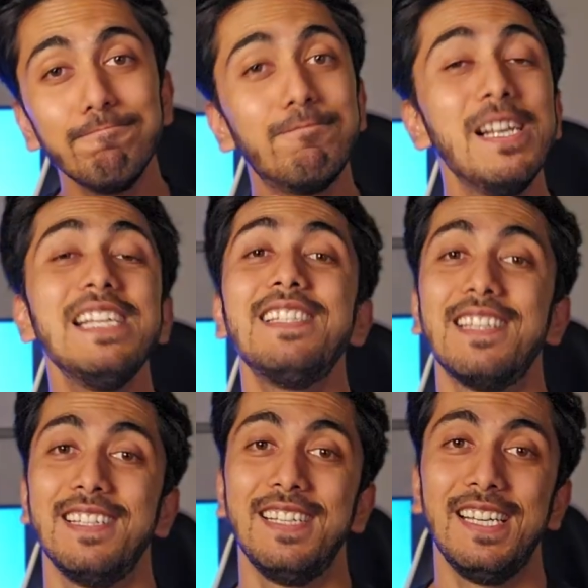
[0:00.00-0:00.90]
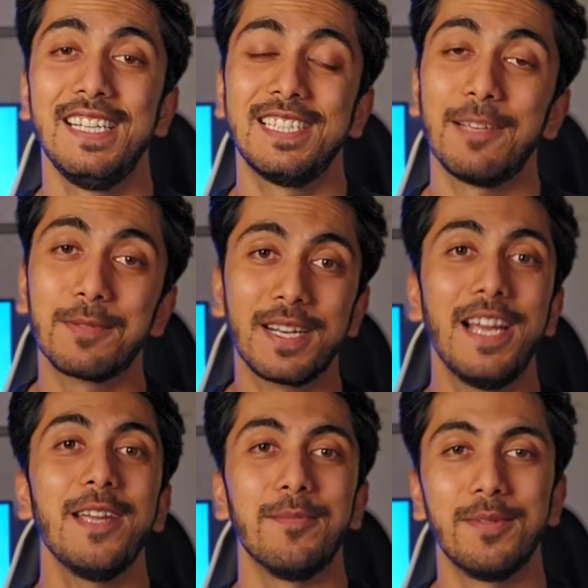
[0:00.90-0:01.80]
please
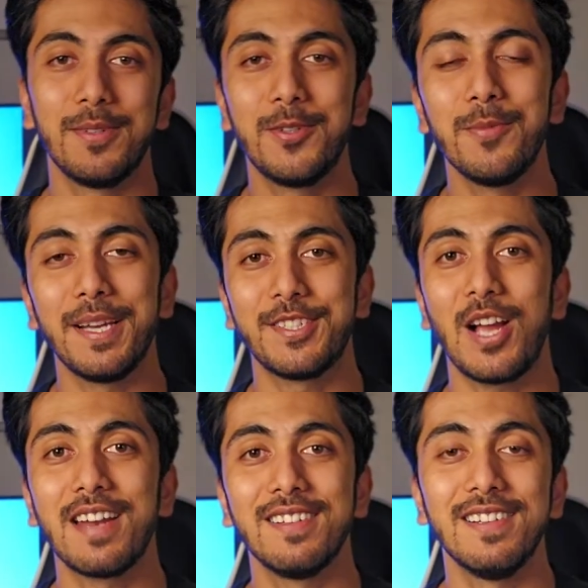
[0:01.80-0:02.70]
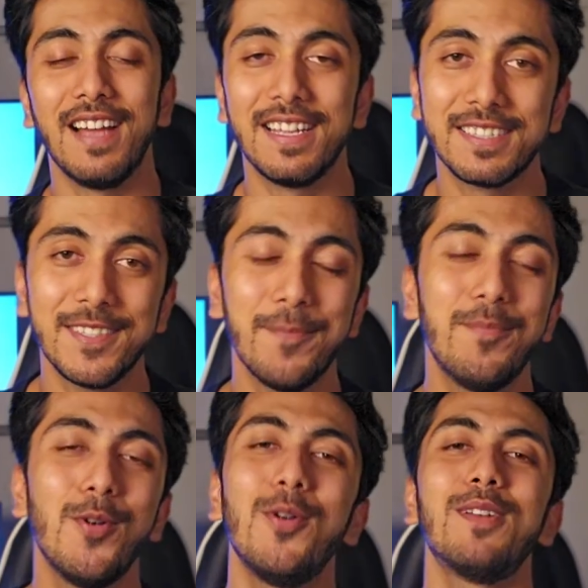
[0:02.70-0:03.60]
subscribe to my channel and
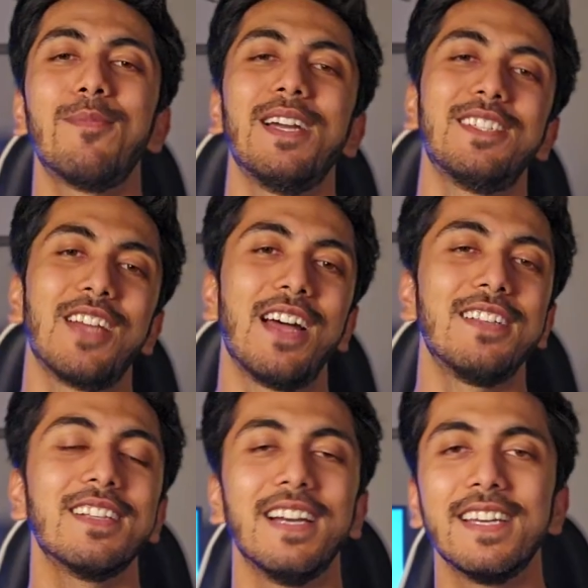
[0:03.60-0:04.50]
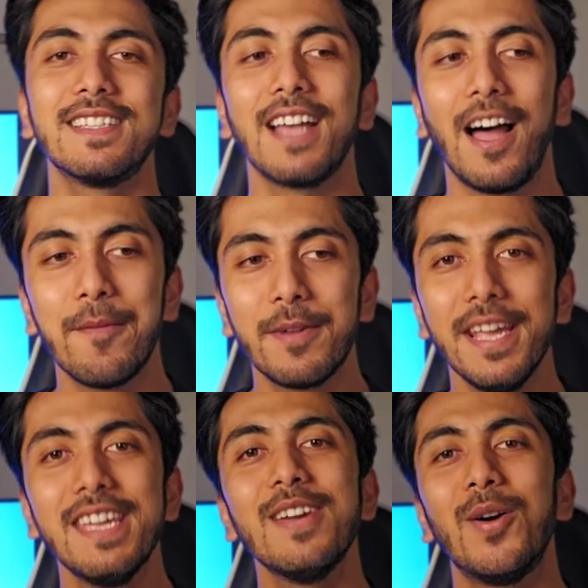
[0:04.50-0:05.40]
support my channel, guys. I'm
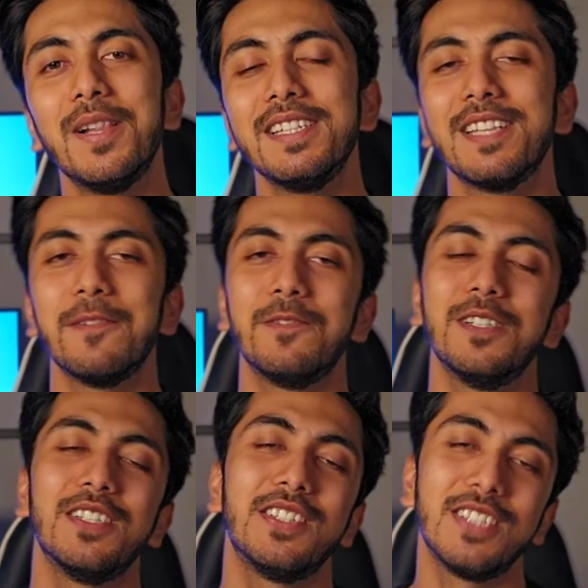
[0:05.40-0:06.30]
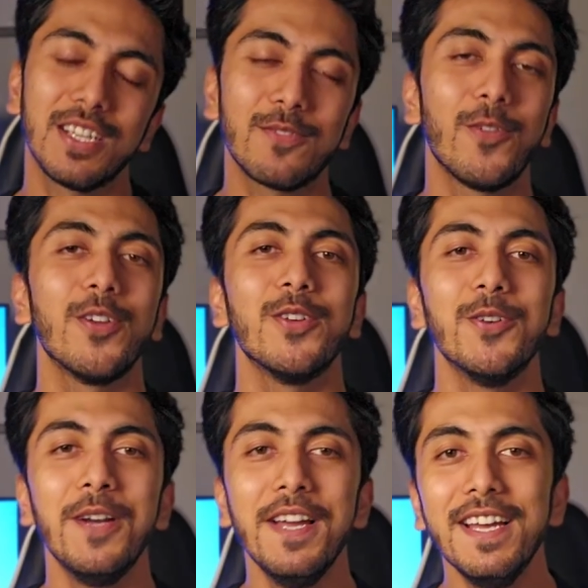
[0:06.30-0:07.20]
taking all these efforts just for
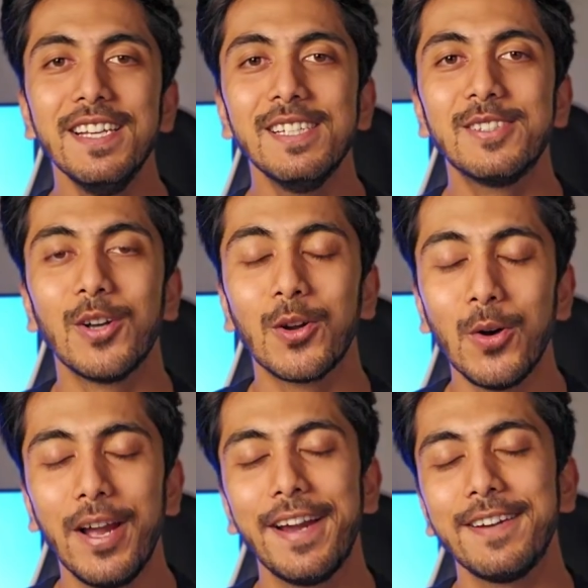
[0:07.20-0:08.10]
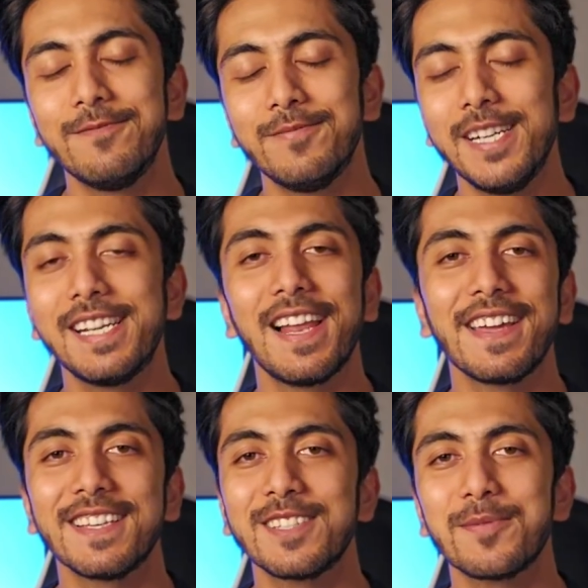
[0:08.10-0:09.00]
you. So go ahead, hit a
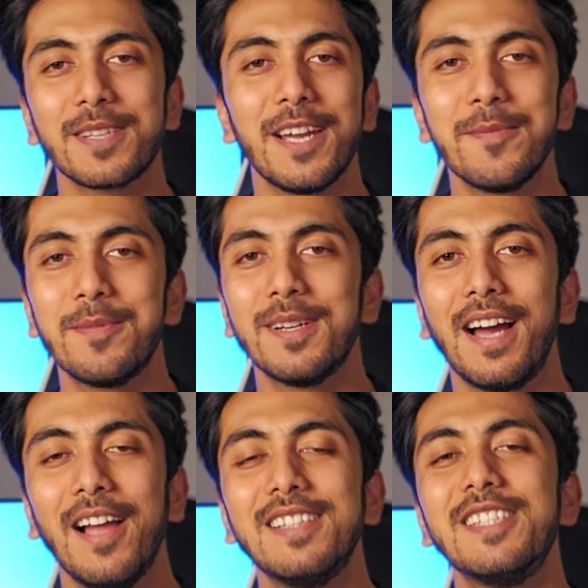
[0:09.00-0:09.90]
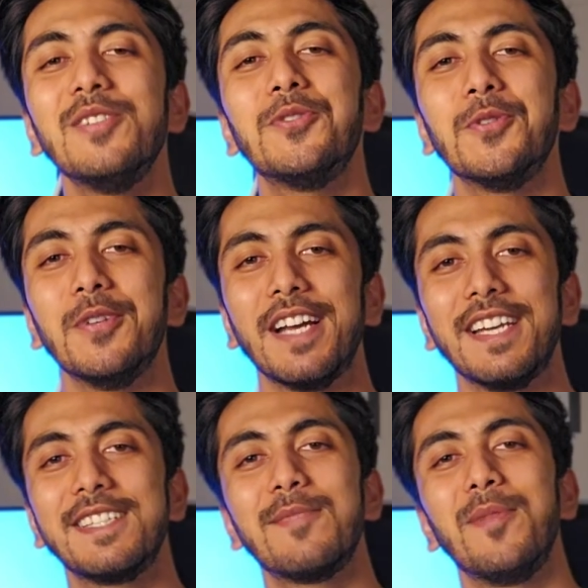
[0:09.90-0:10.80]
like and subscribe. I'll see you soon,
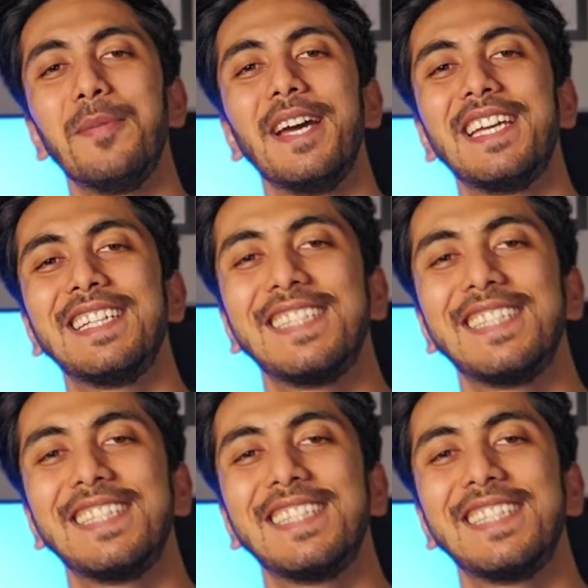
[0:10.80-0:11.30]
guys. Bye-bye.